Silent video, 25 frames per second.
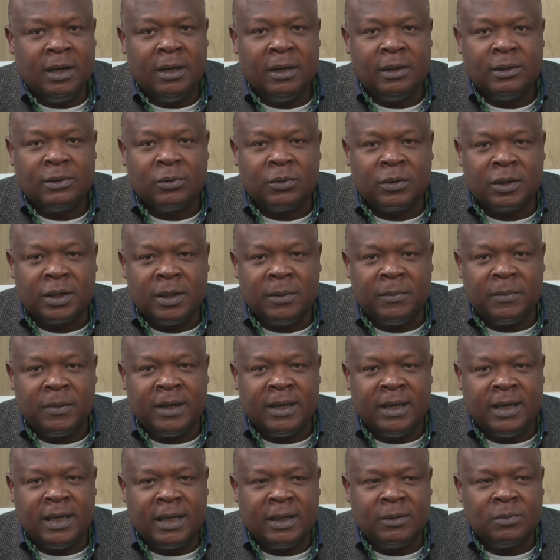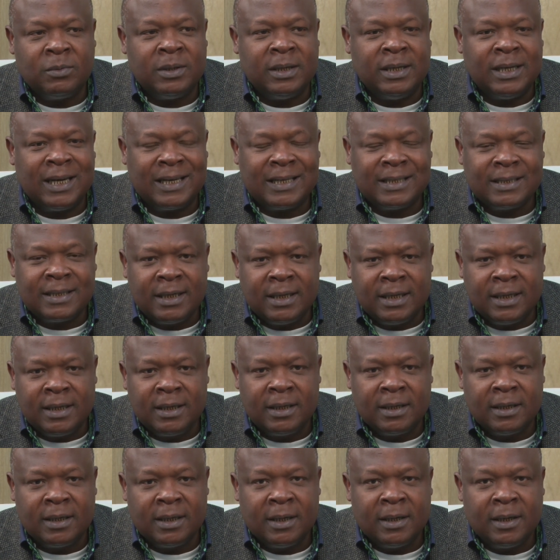to keep a date with destiny
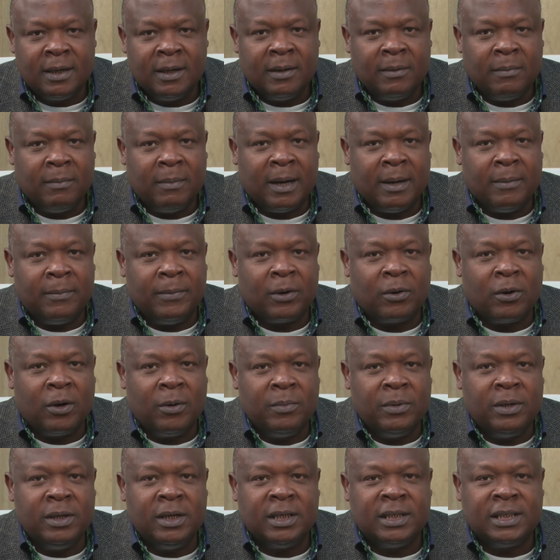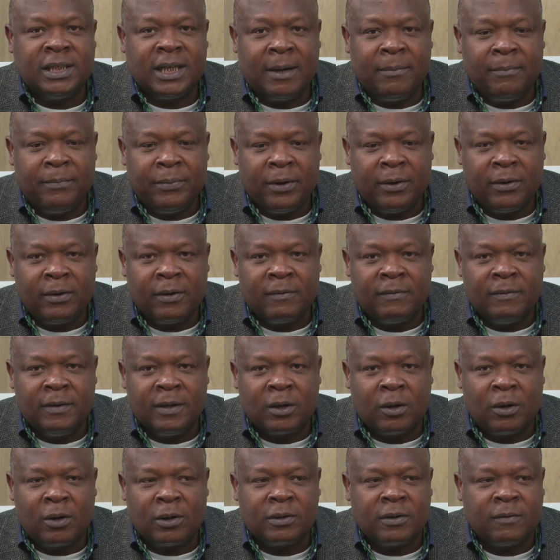by becoming the champion of the
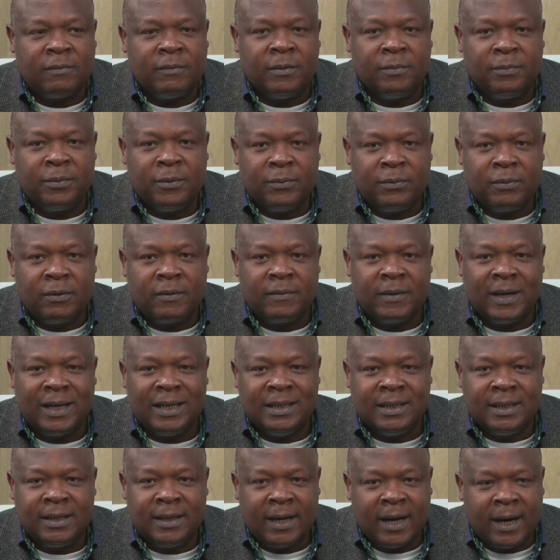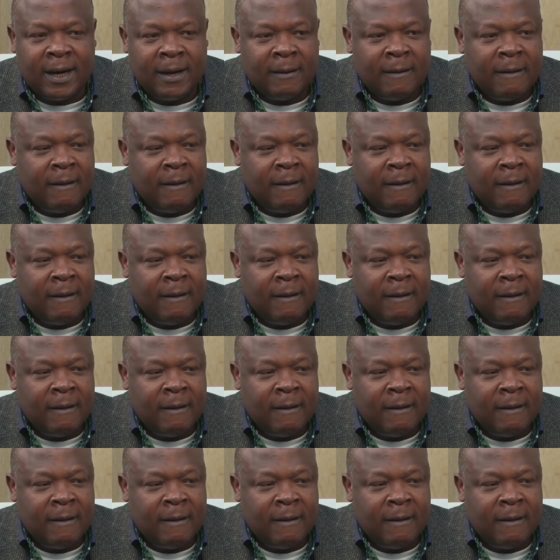cause of the people of Nigeria,